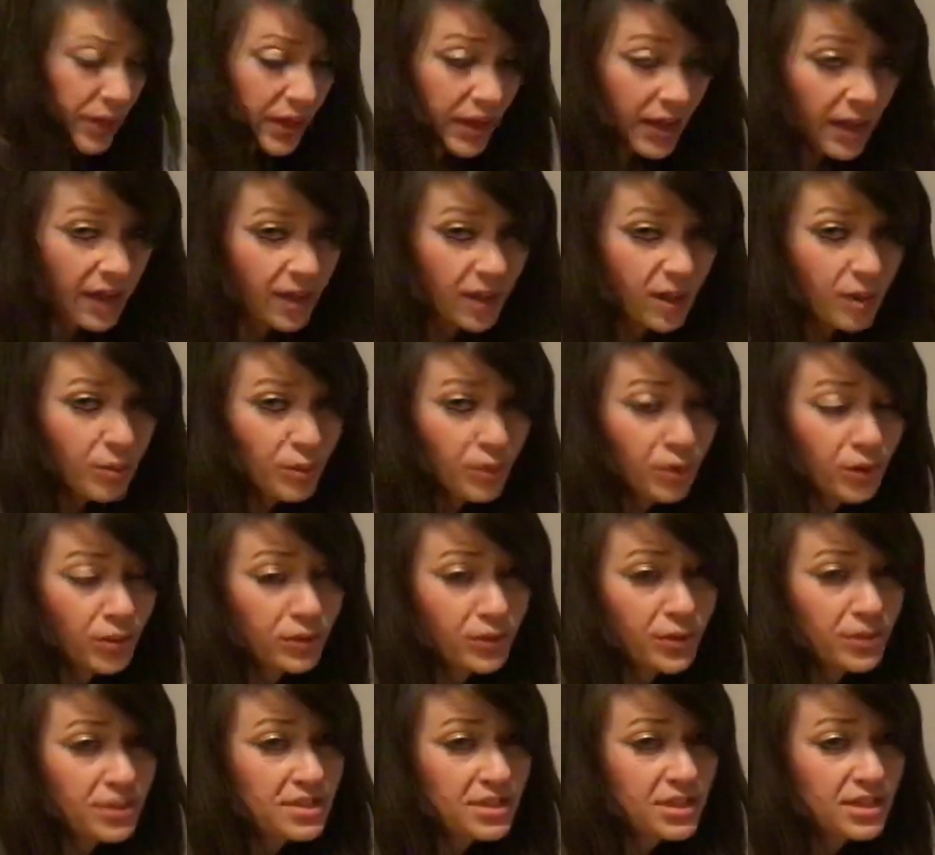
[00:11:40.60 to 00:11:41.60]
but I had a
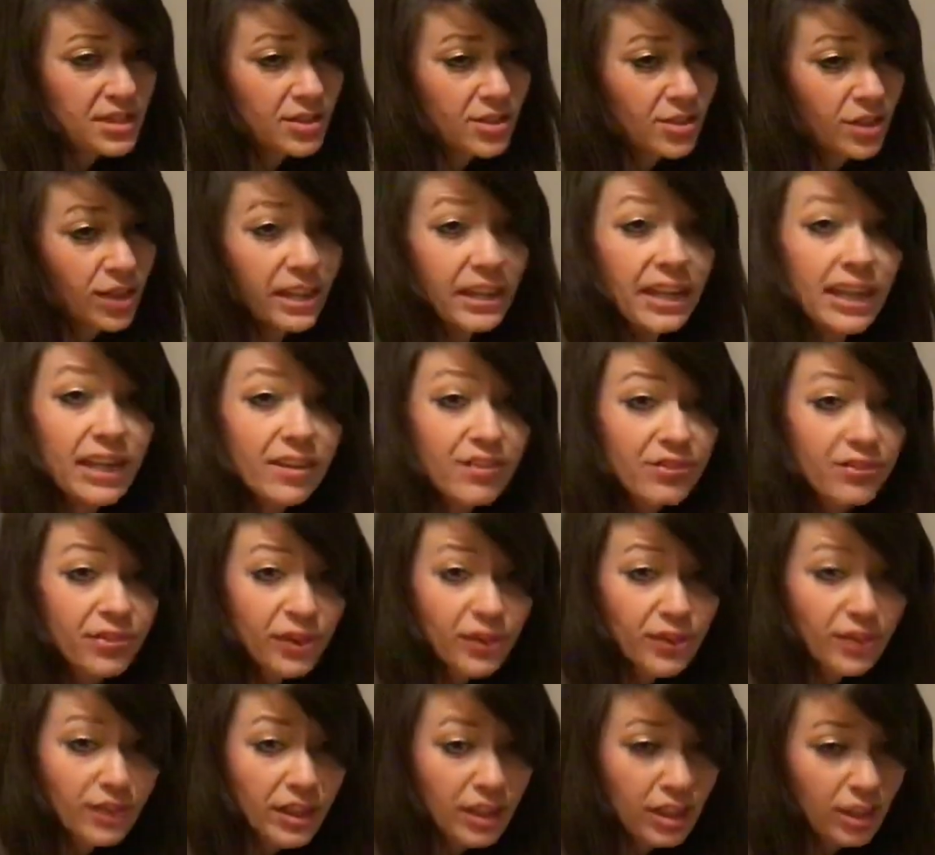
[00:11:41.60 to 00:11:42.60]
wonderful 6th grade and
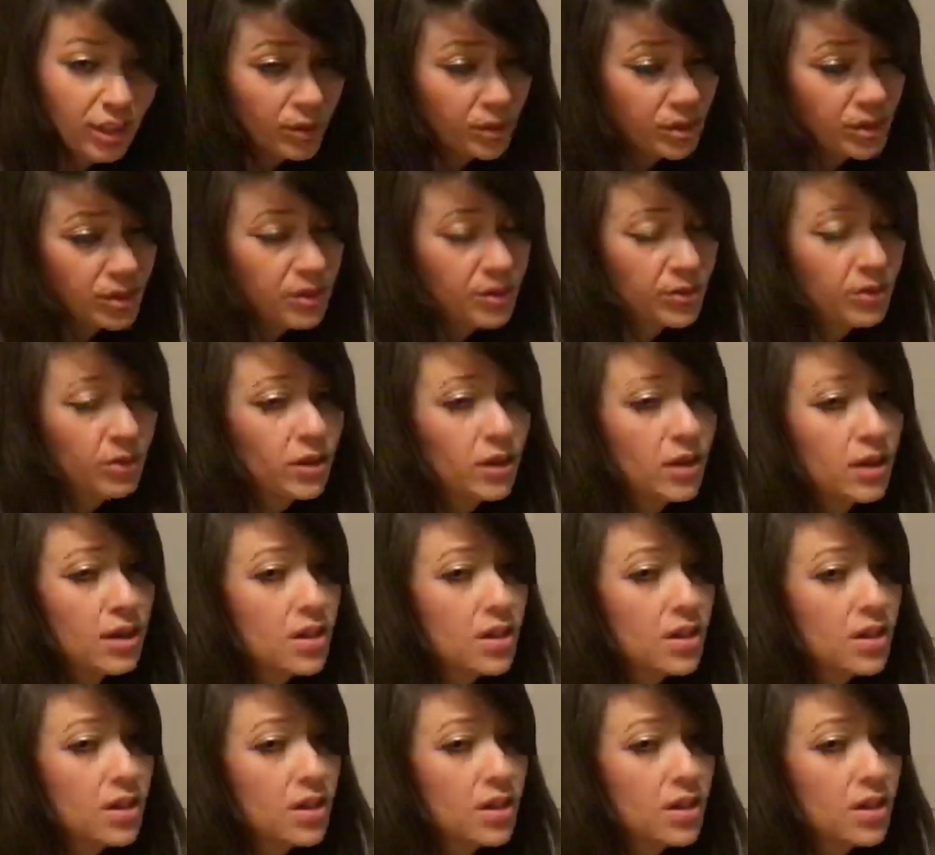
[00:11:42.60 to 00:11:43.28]
5th grade year with you.